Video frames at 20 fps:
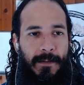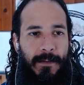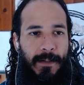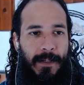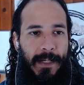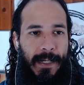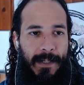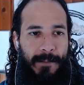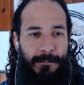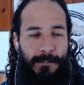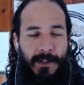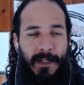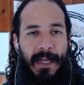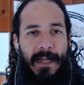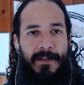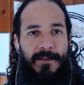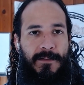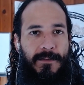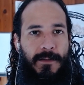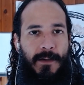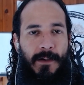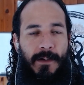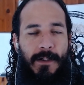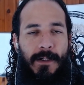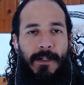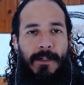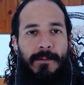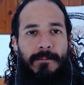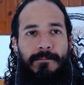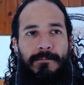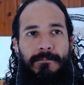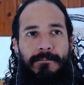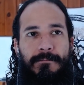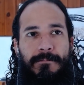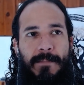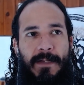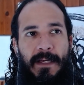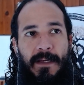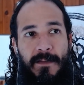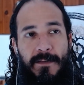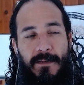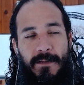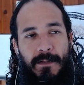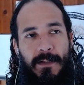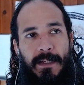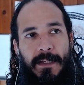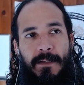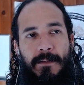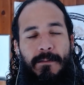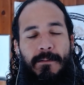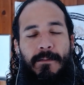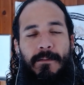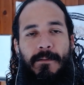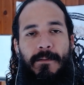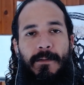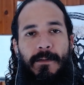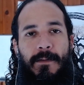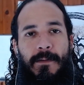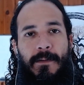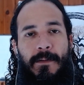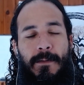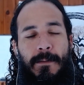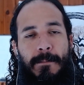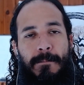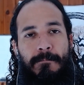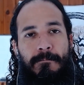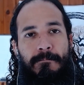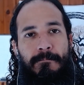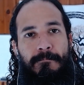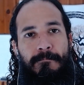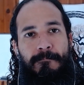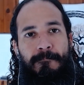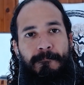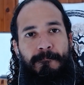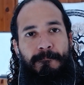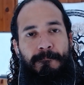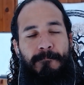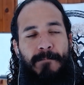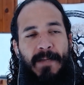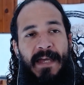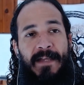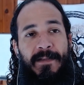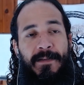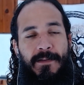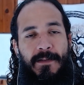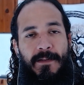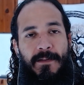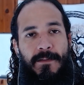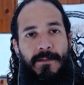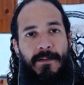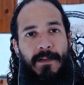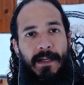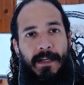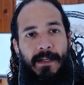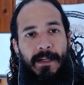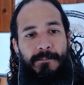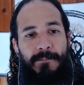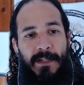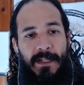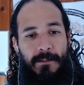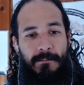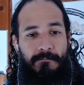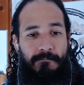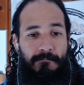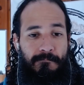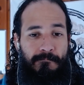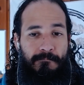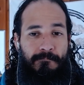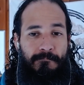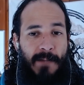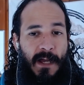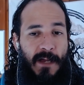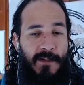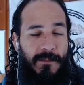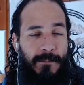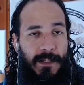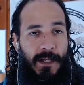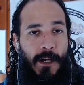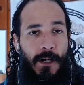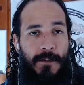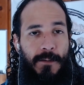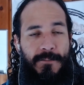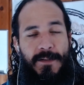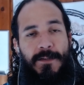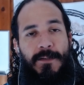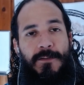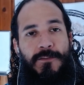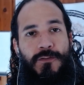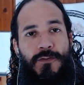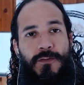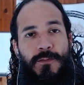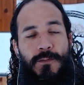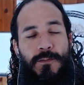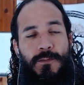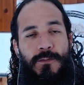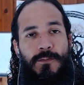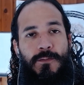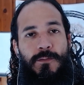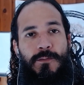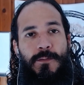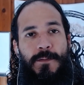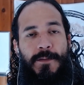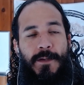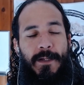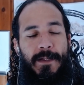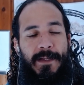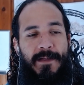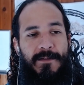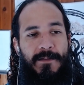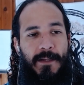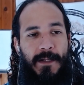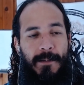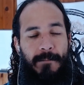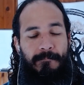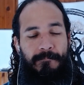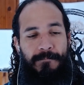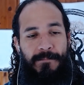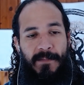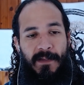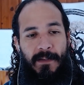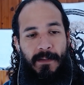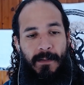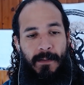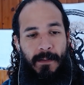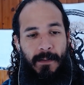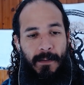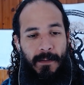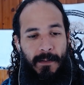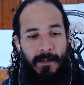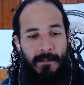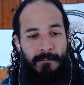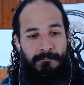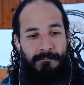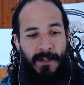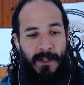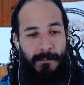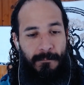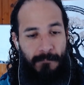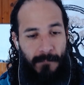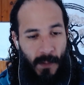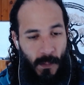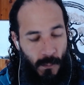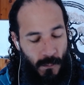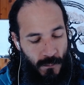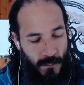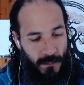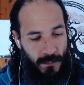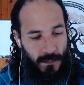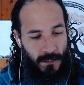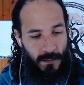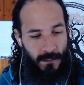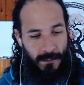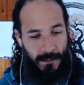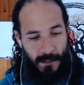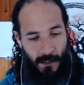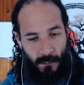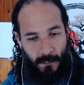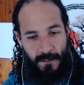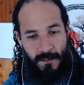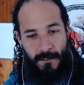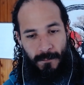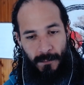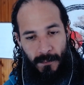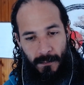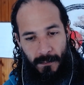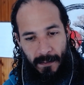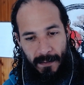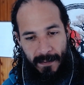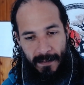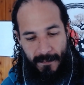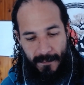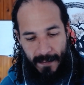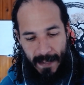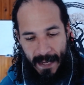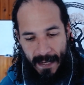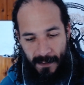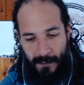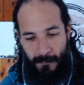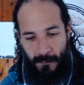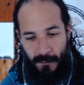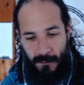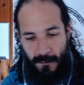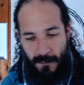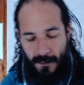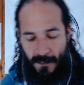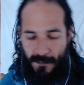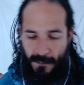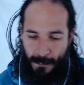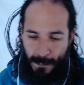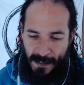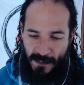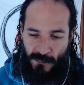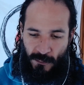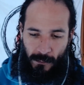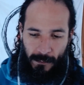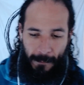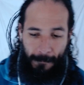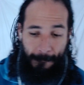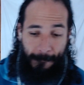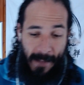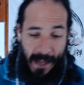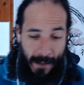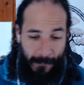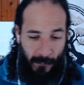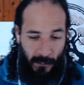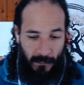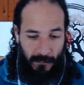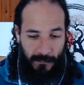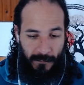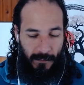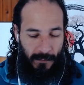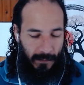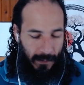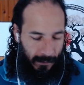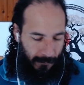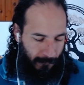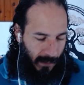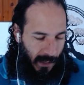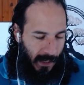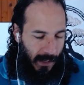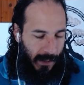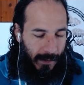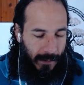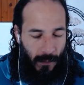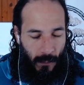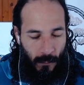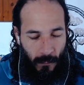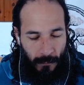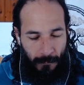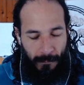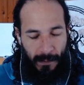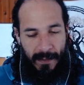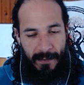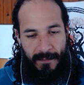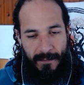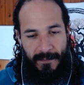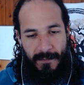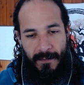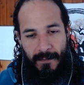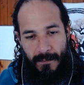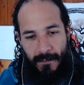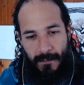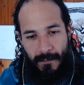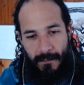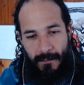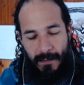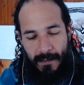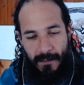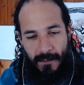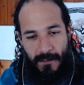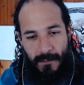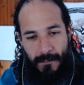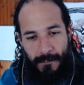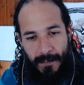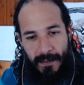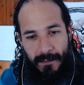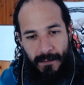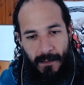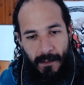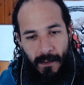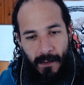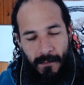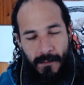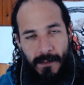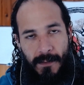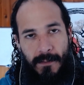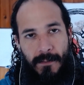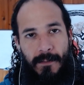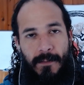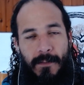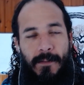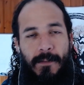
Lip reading: again, plants are easily entities that can be possibly harvested to third density. But most noticeable is animals, especially mammals. In my own biases, that doesn't mean that other,